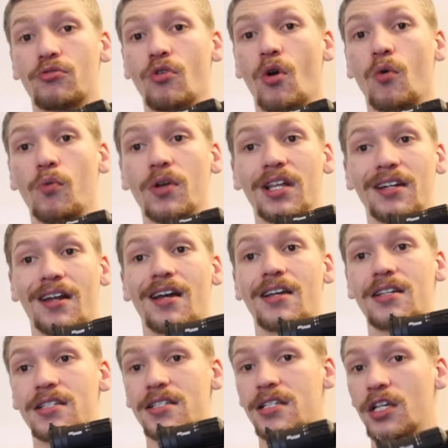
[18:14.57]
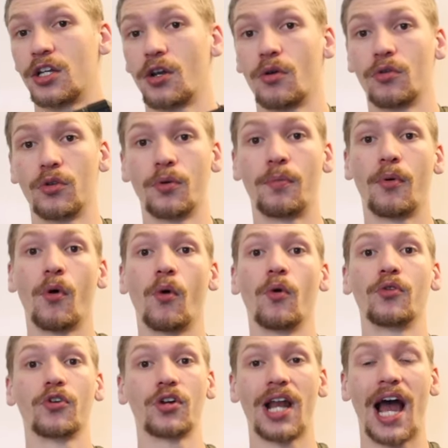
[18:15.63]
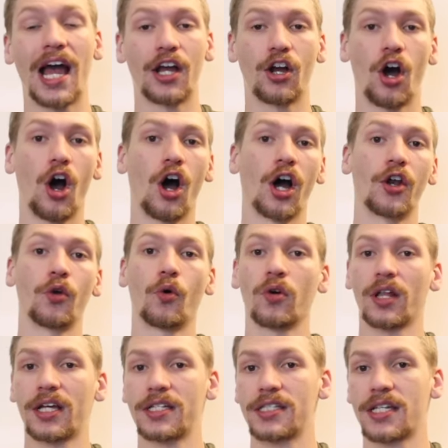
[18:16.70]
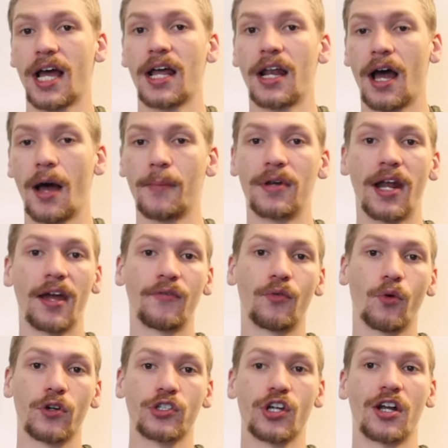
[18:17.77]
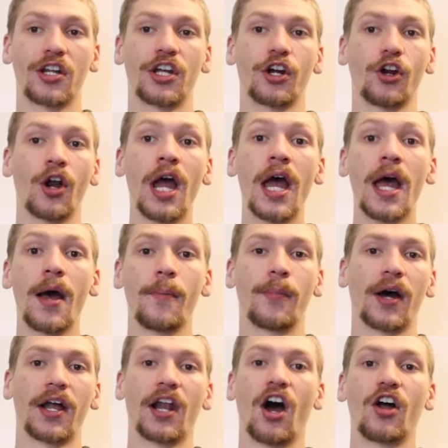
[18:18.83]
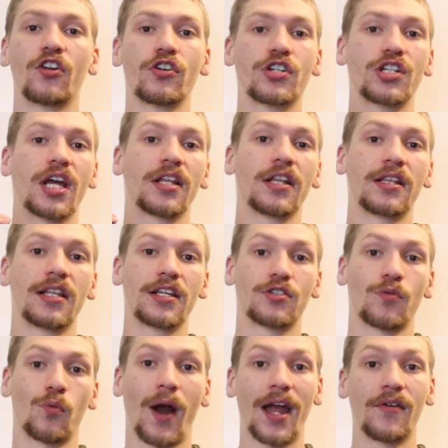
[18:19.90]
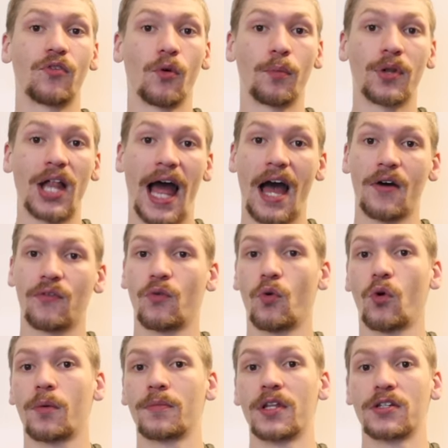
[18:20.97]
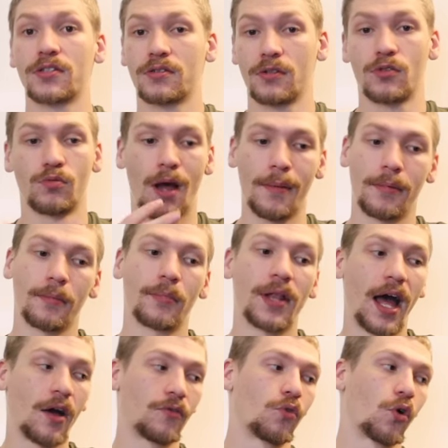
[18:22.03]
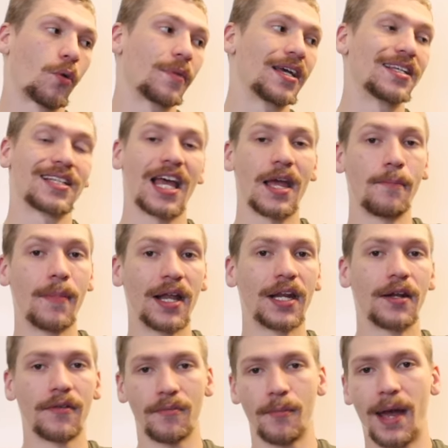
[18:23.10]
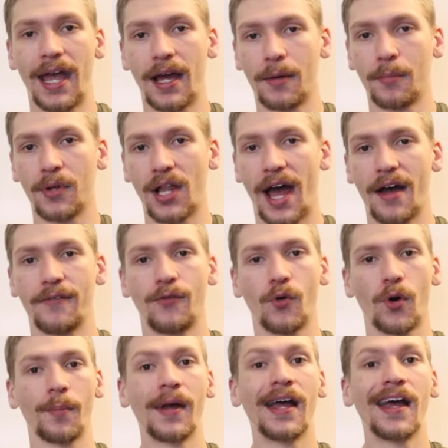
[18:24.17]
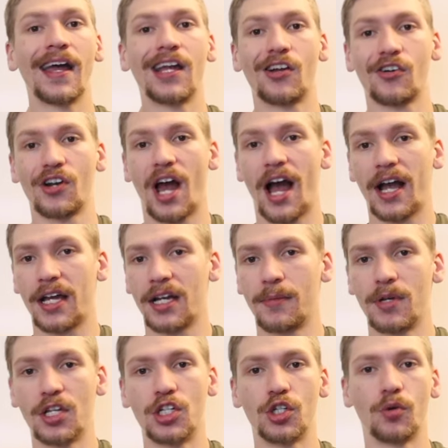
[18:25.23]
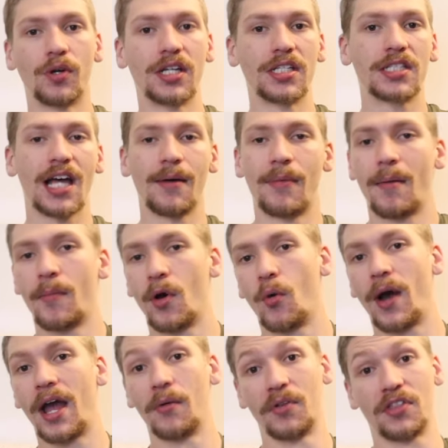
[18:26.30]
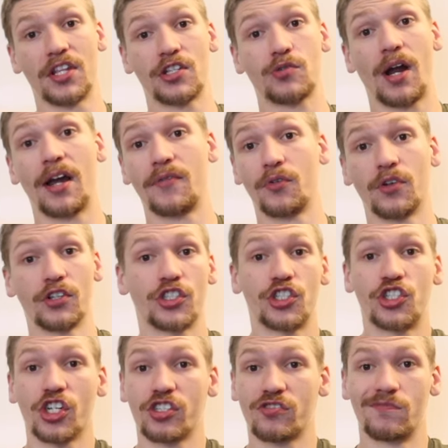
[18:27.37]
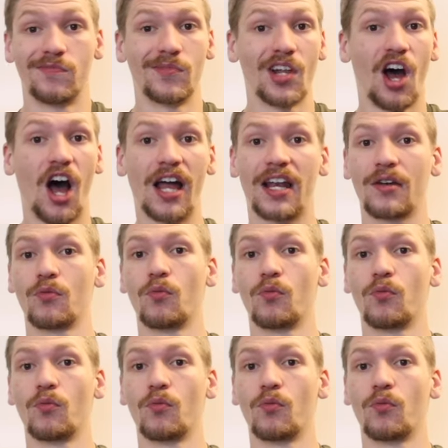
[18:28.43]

throw a really nice, you know, Leupold or Nikon, or like I said, Night Force on here, but understand that this rifle platform, this weapon platform, is a minute of man platform. You're not going to be doing sub MOA with this rifle. It's just not